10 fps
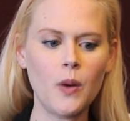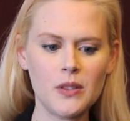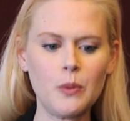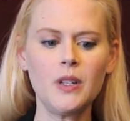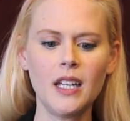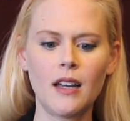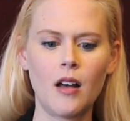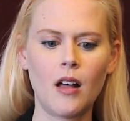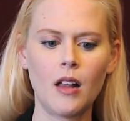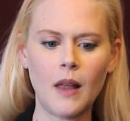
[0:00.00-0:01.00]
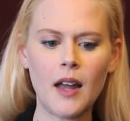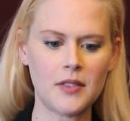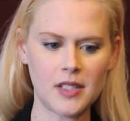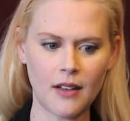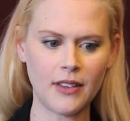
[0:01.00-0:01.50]
it's really a lot
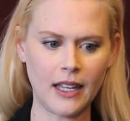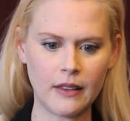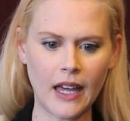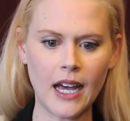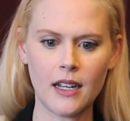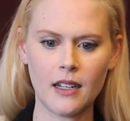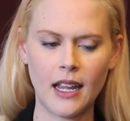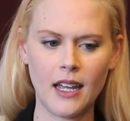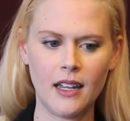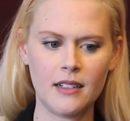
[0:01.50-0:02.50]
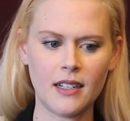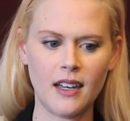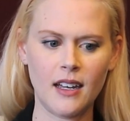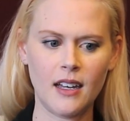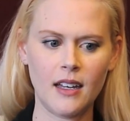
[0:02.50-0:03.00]
of stuff like that, and
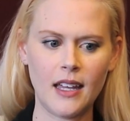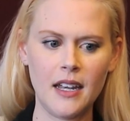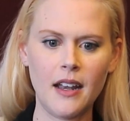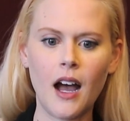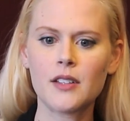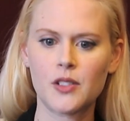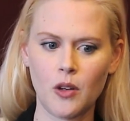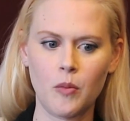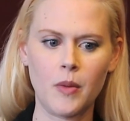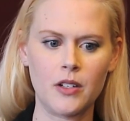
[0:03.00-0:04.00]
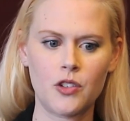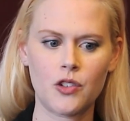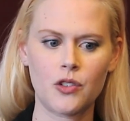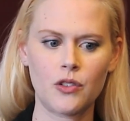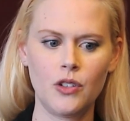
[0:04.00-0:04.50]
not so
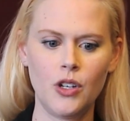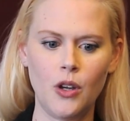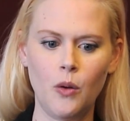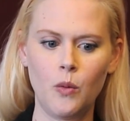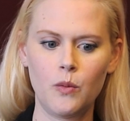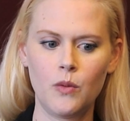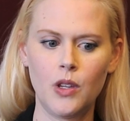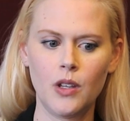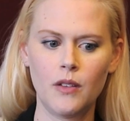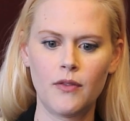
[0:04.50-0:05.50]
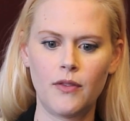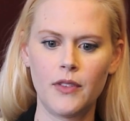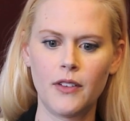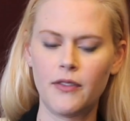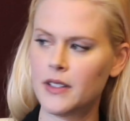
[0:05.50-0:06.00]
much, you know, the
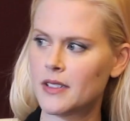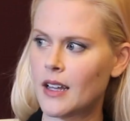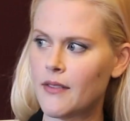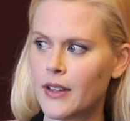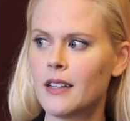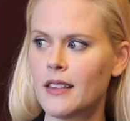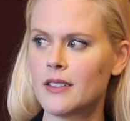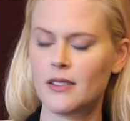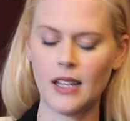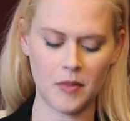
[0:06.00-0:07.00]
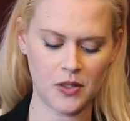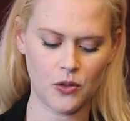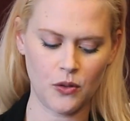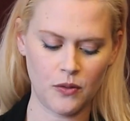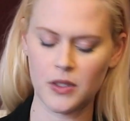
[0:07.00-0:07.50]
fun stuff. And that same is
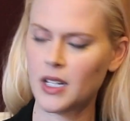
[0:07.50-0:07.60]
true for